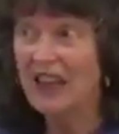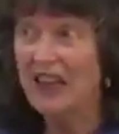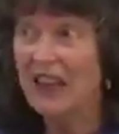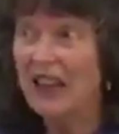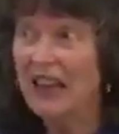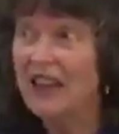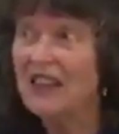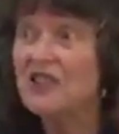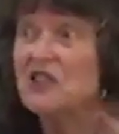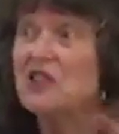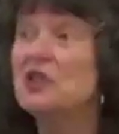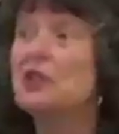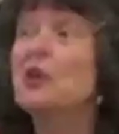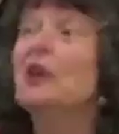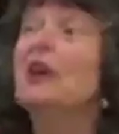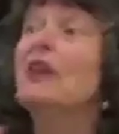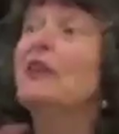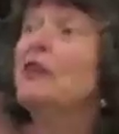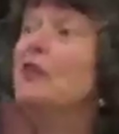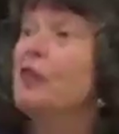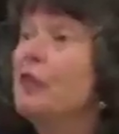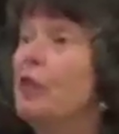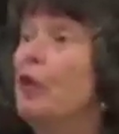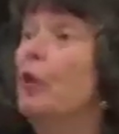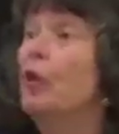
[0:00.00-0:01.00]
History
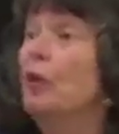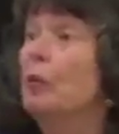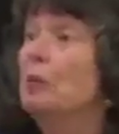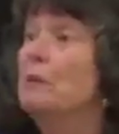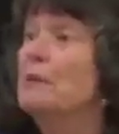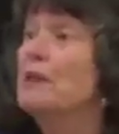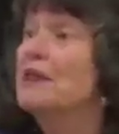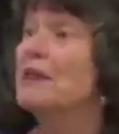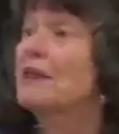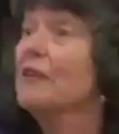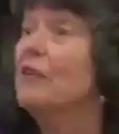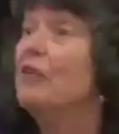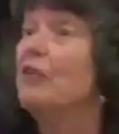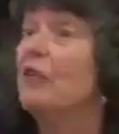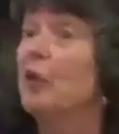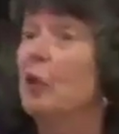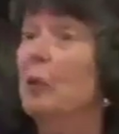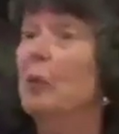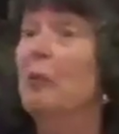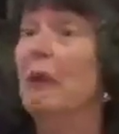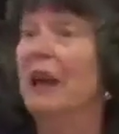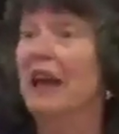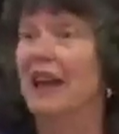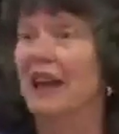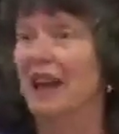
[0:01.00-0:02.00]
informs
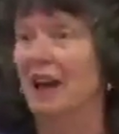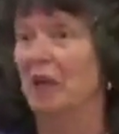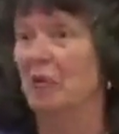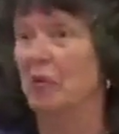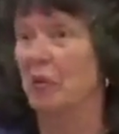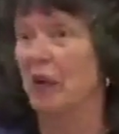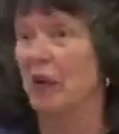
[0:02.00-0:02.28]
filmmaking